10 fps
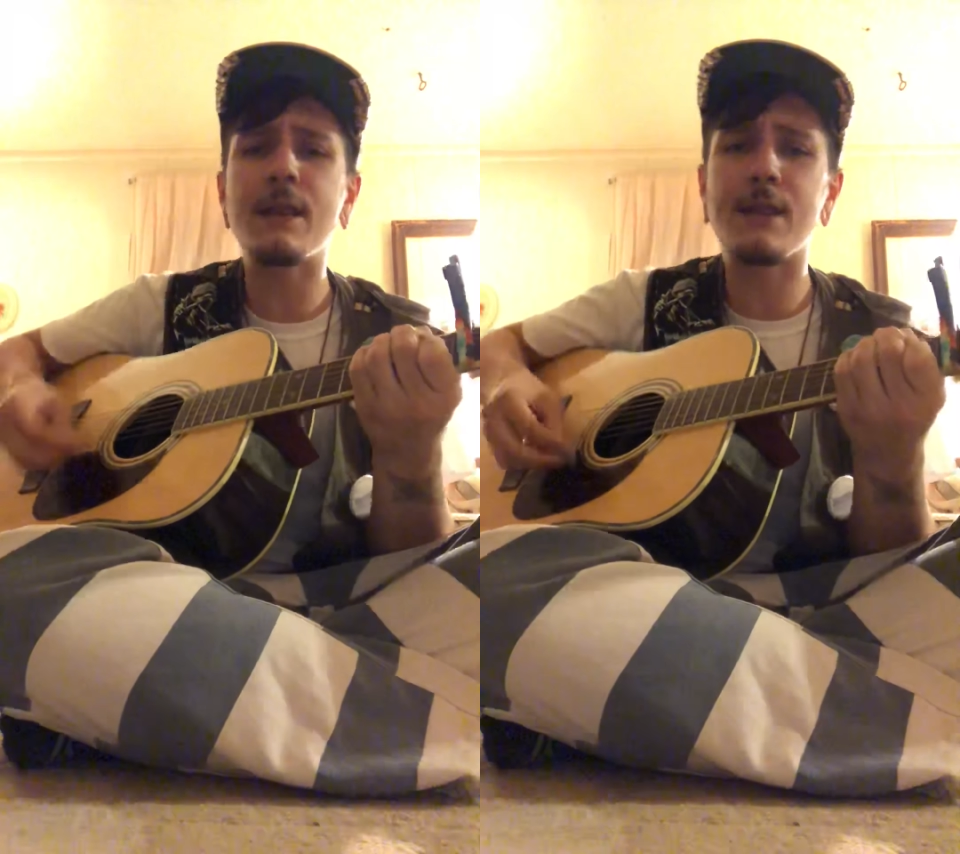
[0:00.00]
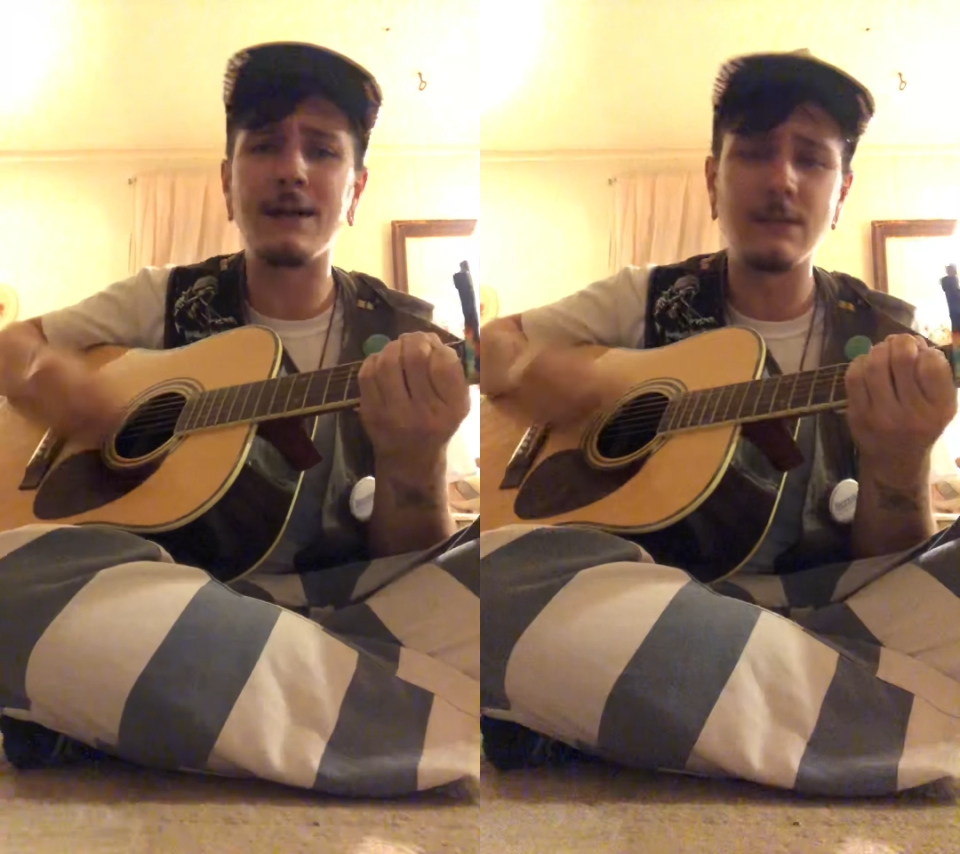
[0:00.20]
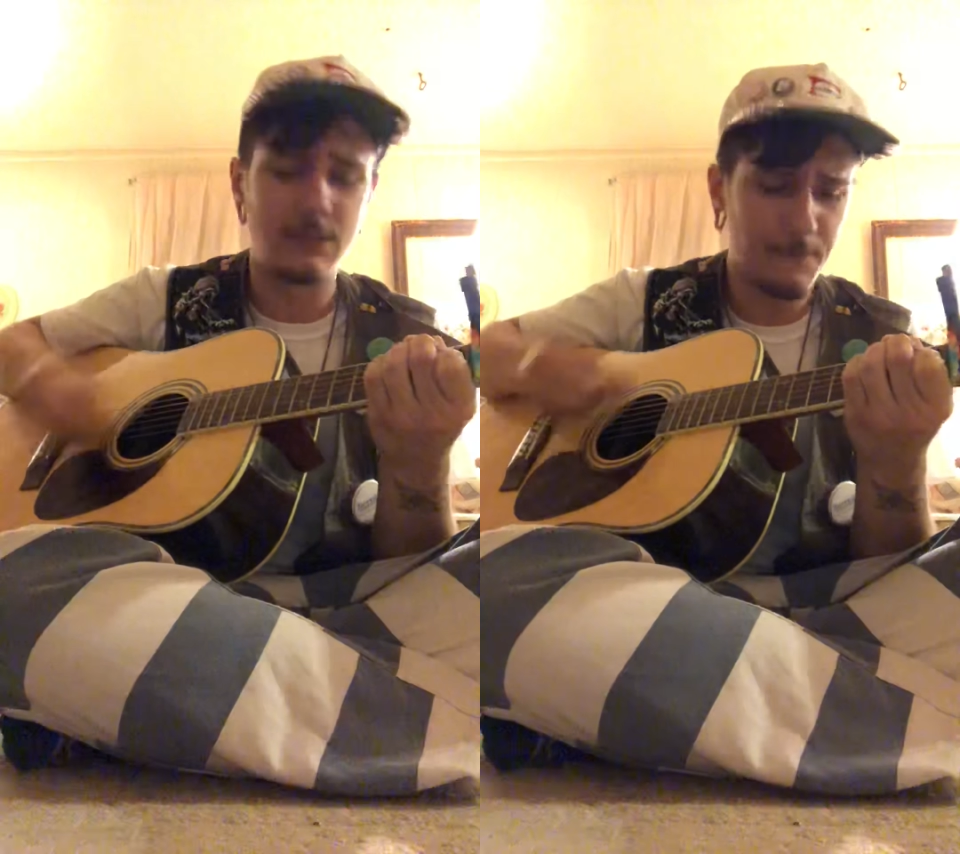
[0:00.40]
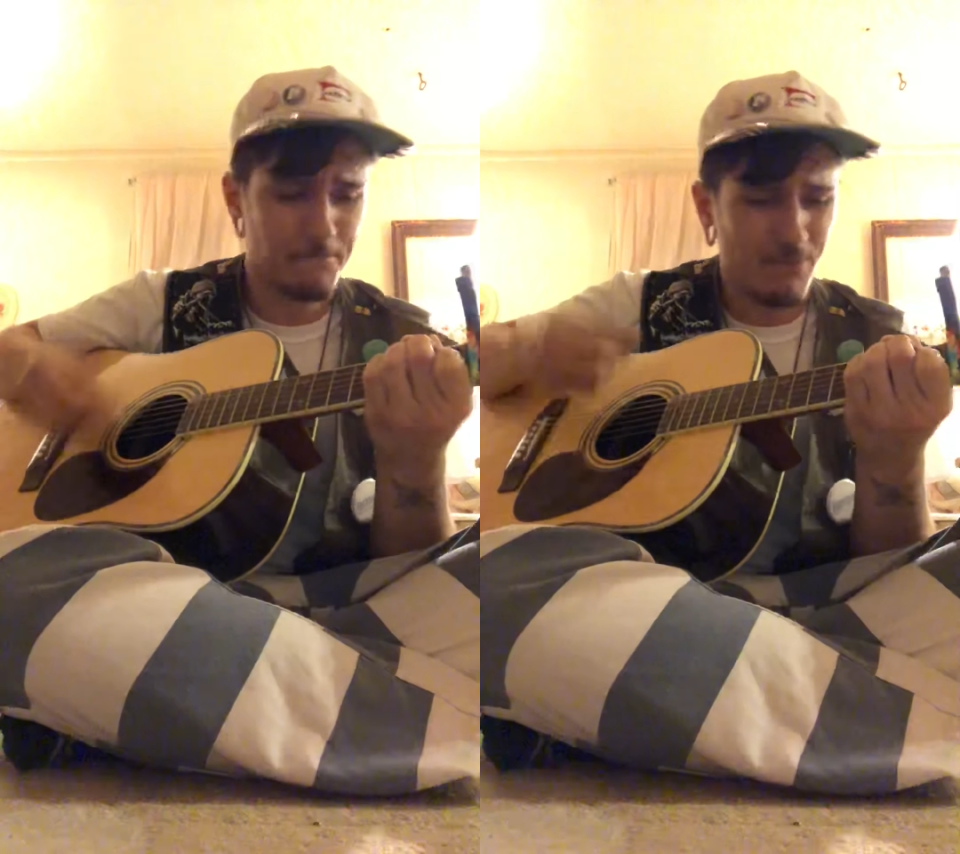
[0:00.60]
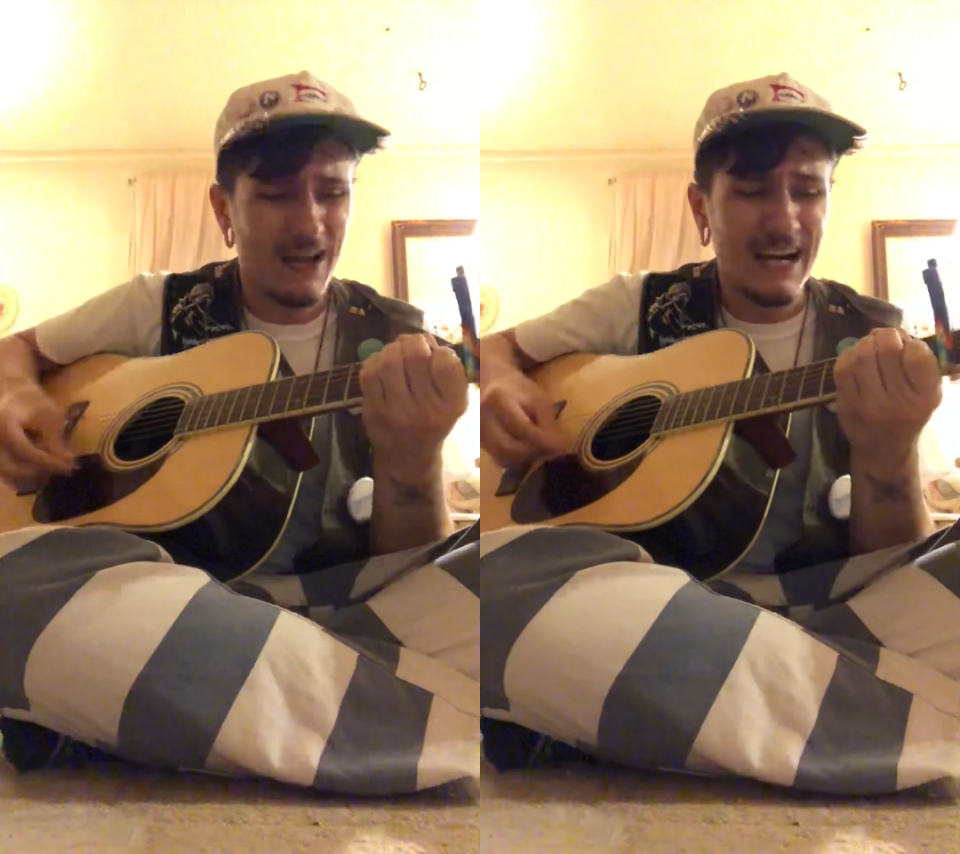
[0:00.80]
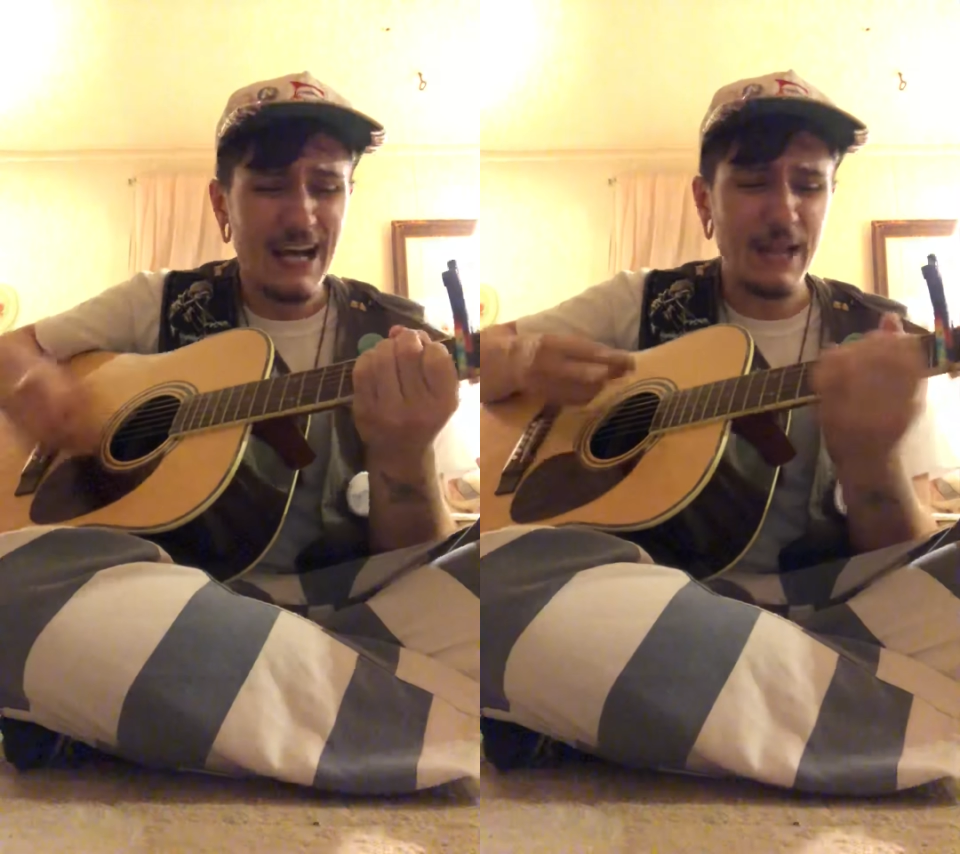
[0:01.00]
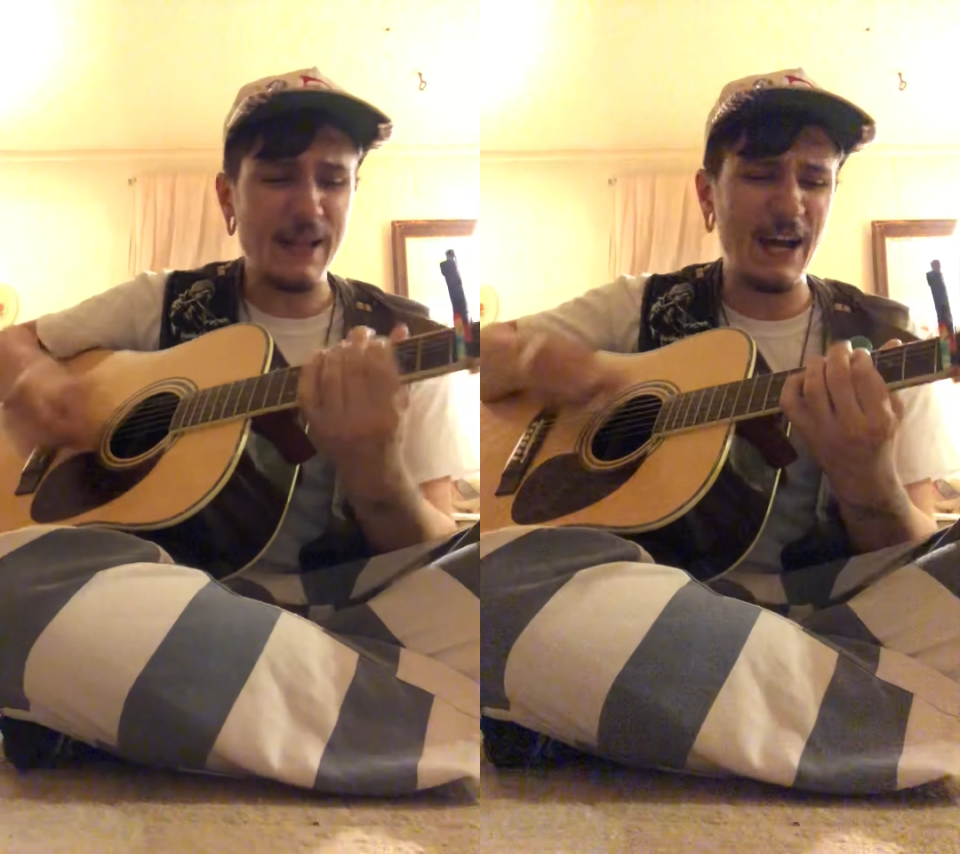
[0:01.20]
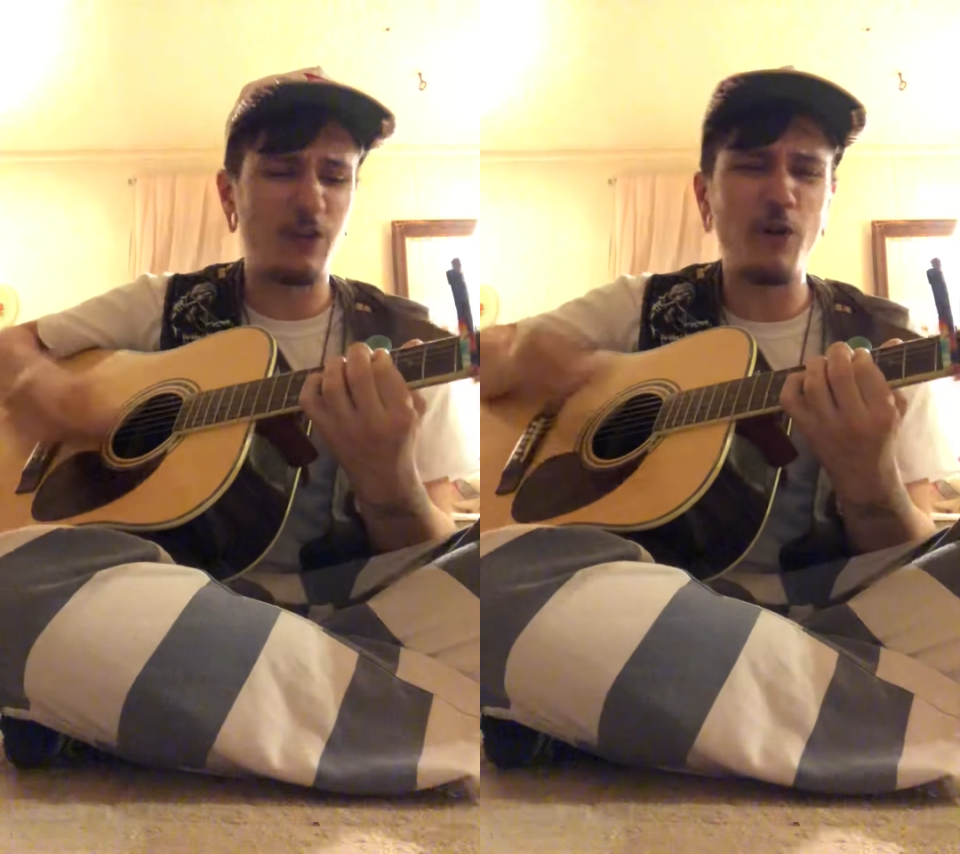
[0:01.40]
It's
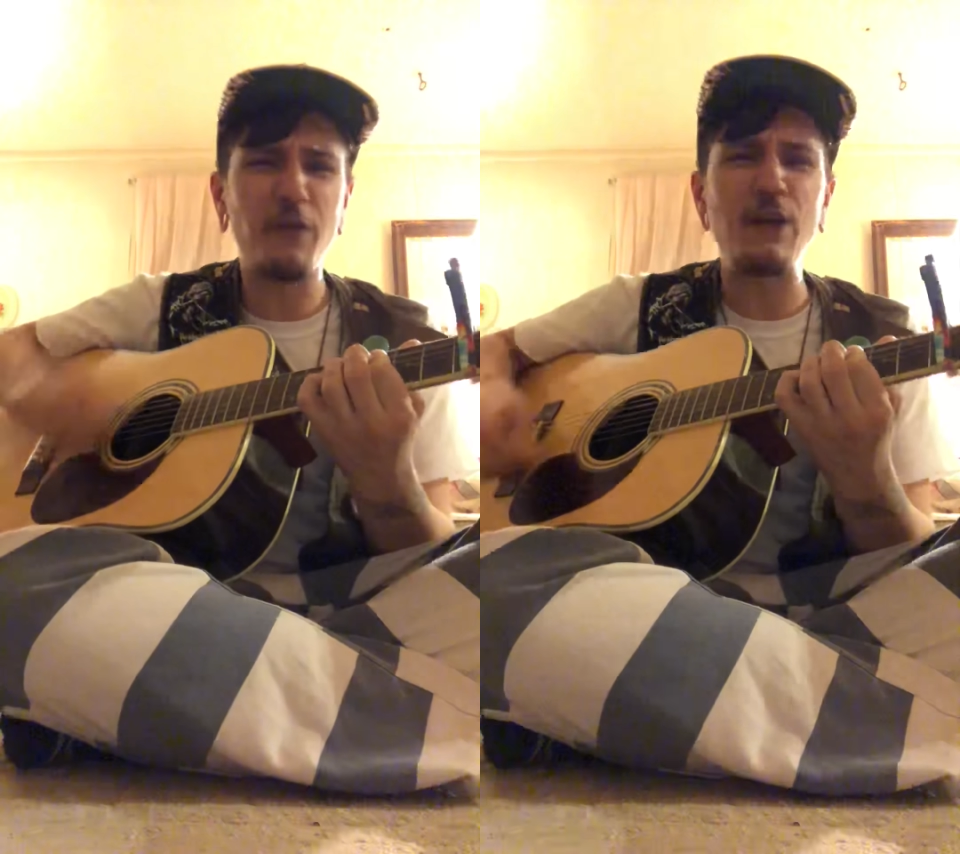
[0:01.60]
not good for